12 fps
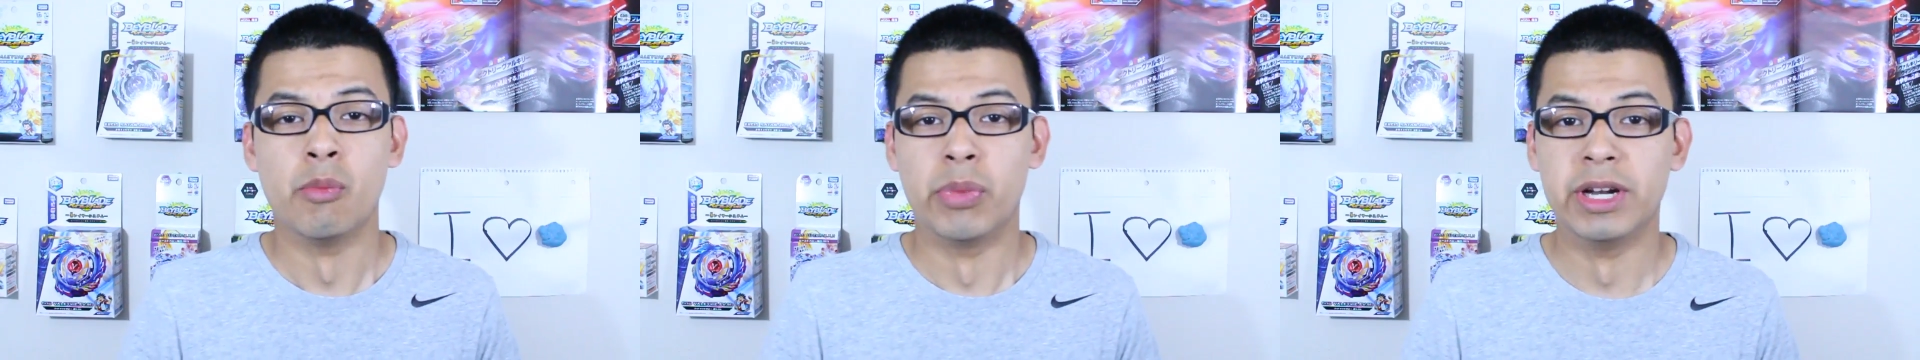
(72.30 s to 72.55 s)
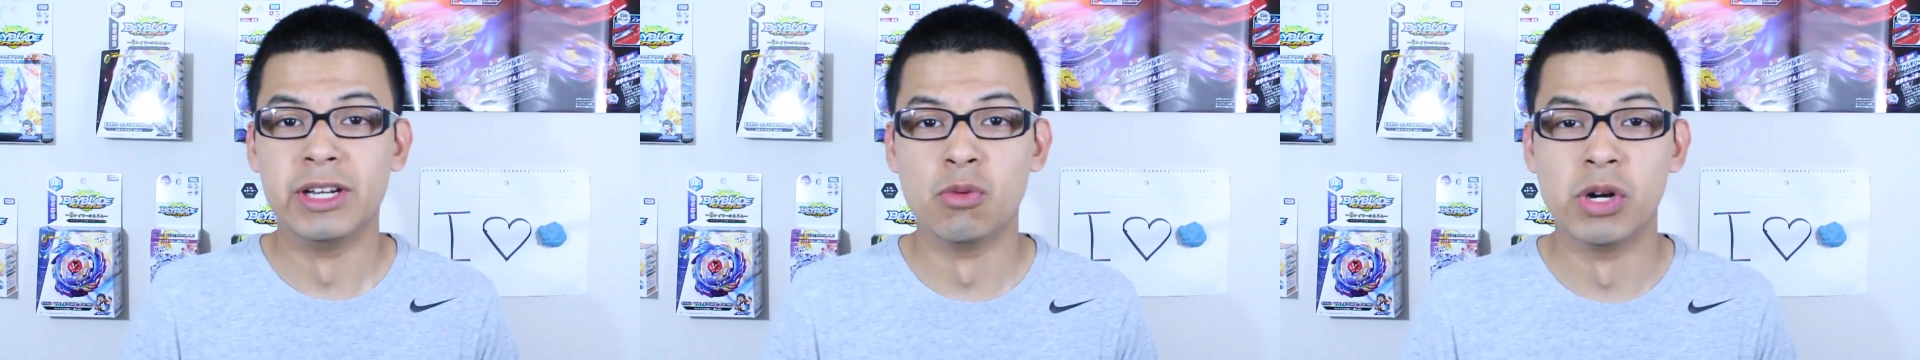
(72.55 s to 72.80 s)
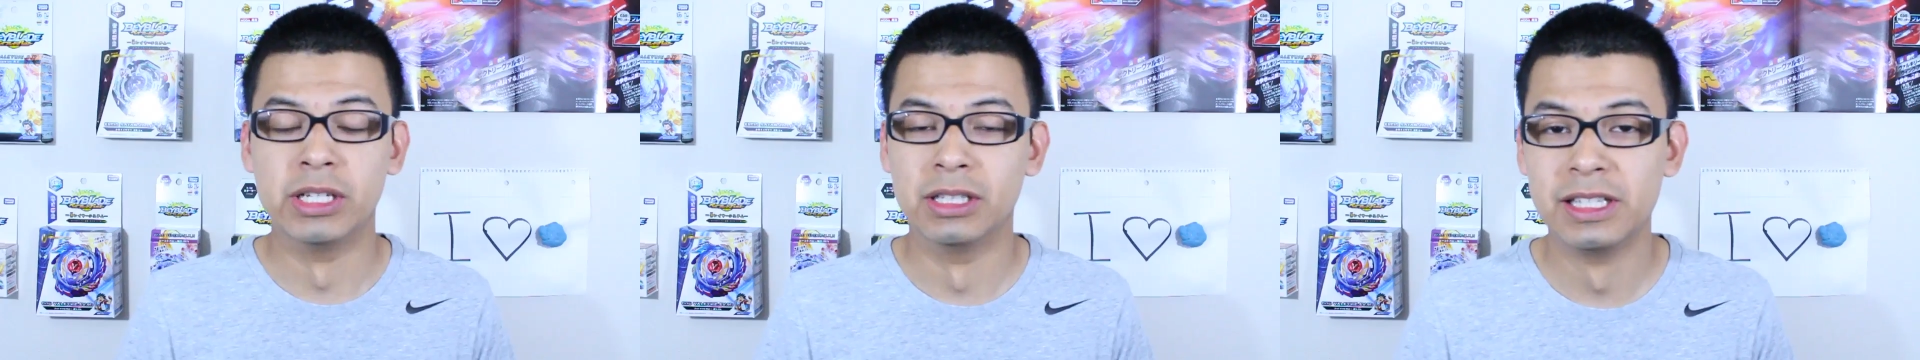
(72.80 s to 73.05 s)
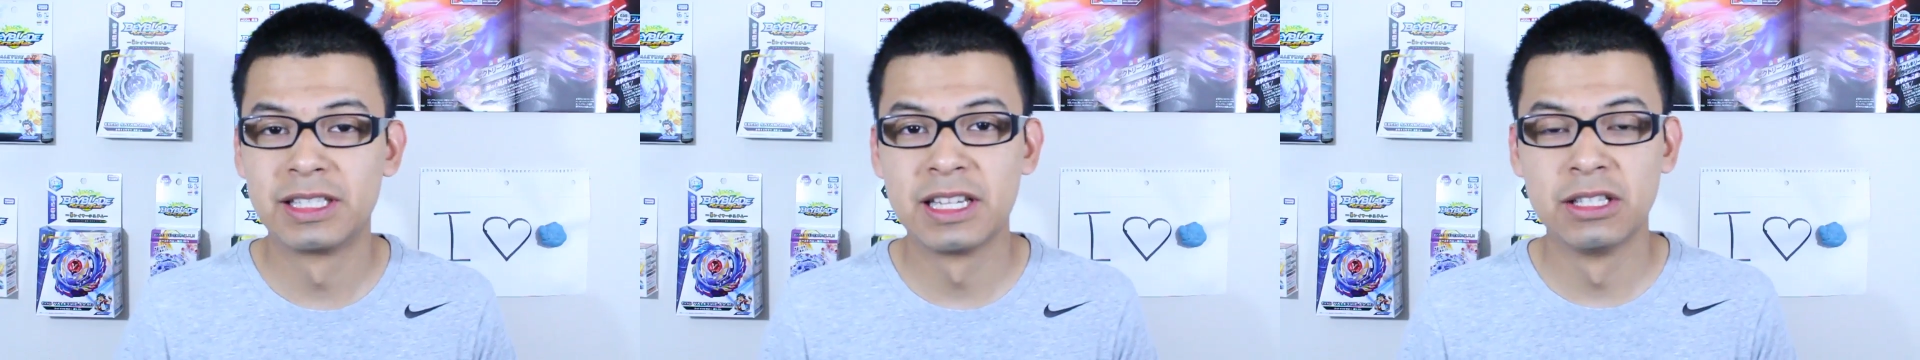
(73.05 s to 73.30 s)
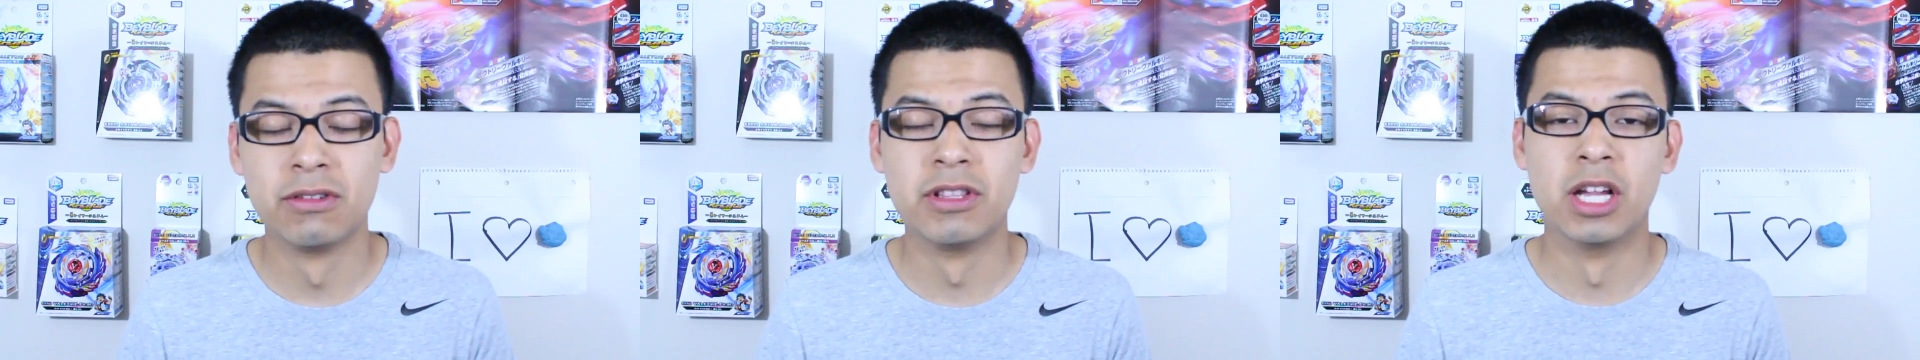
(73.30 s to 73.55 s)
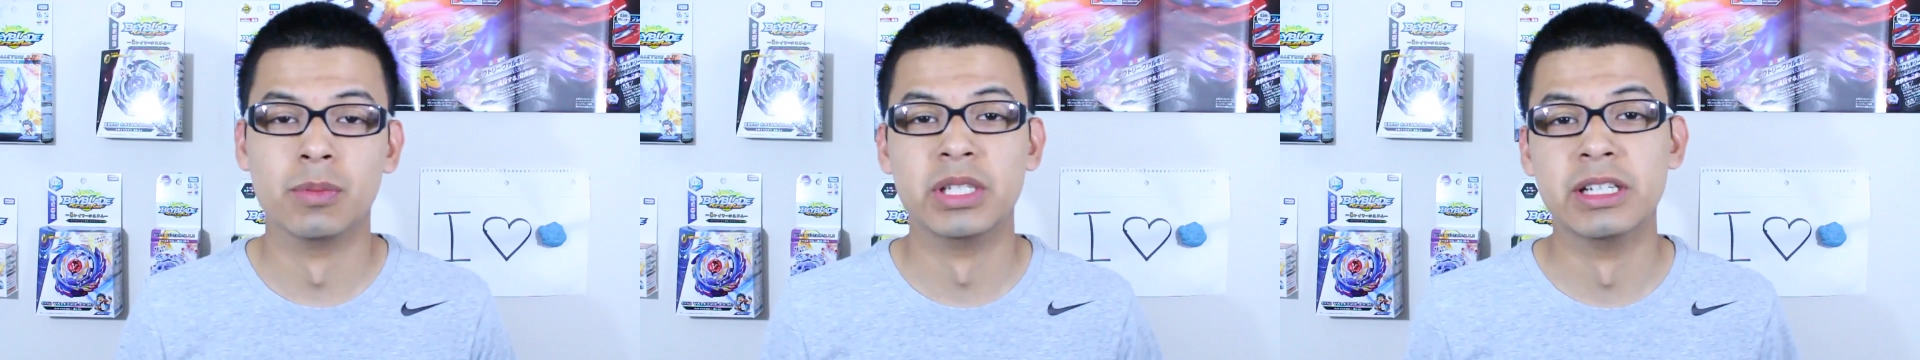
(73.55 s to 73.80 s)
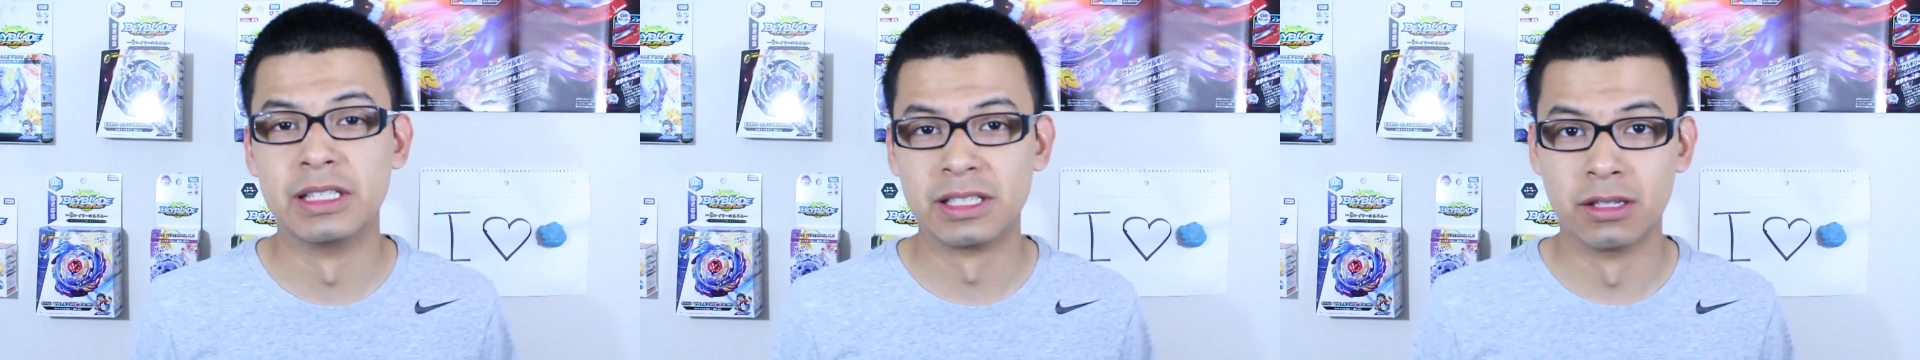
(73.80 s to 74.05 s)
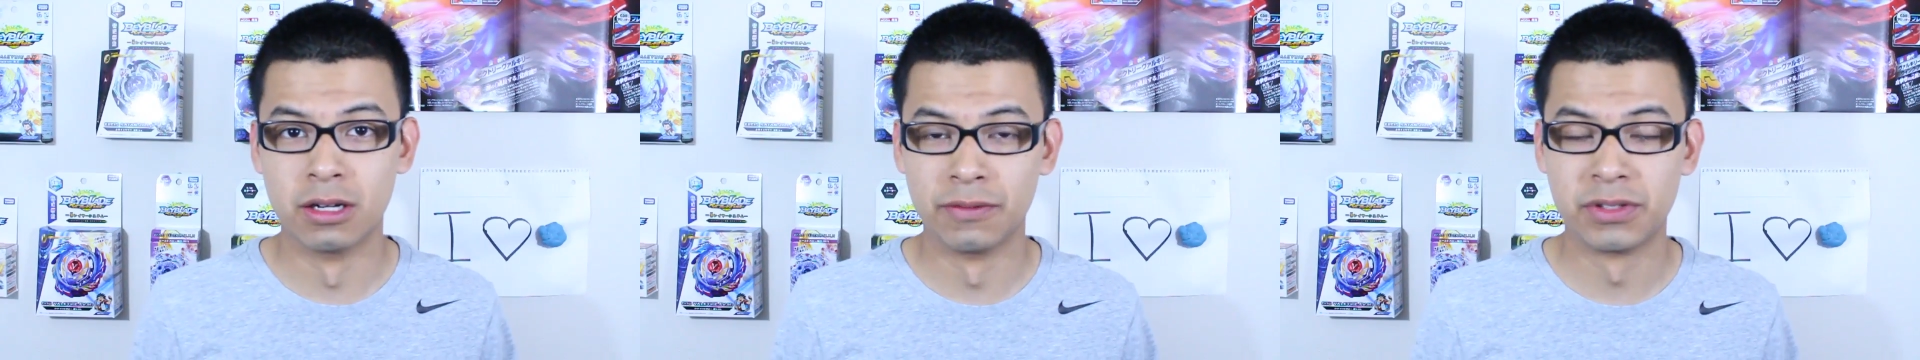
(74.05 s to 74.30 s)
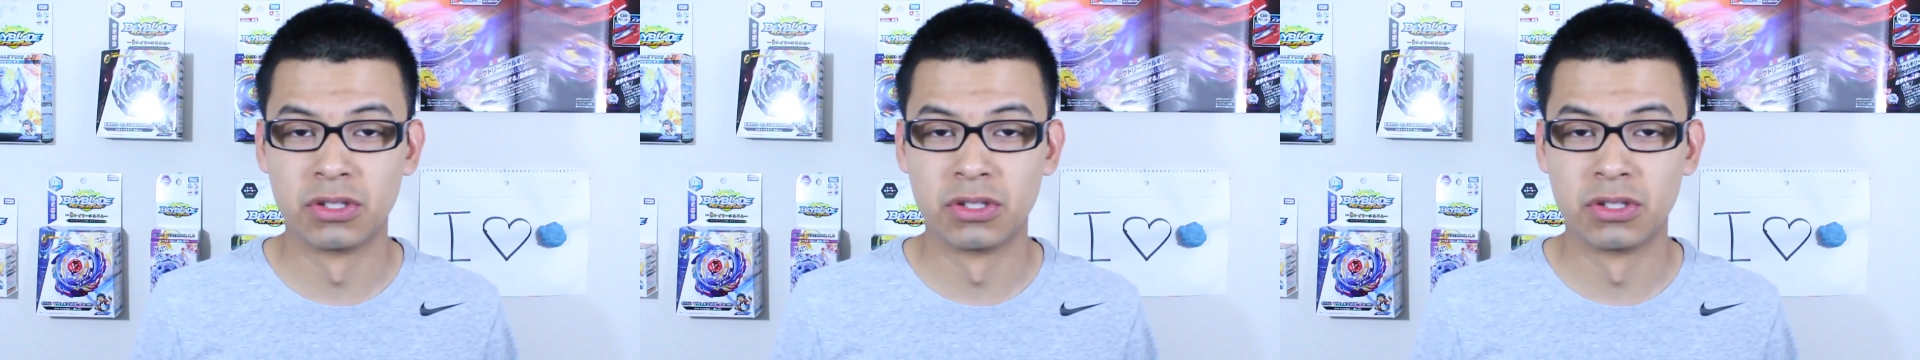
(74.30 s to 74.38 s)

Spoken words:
But anyway, let's get to the update itself.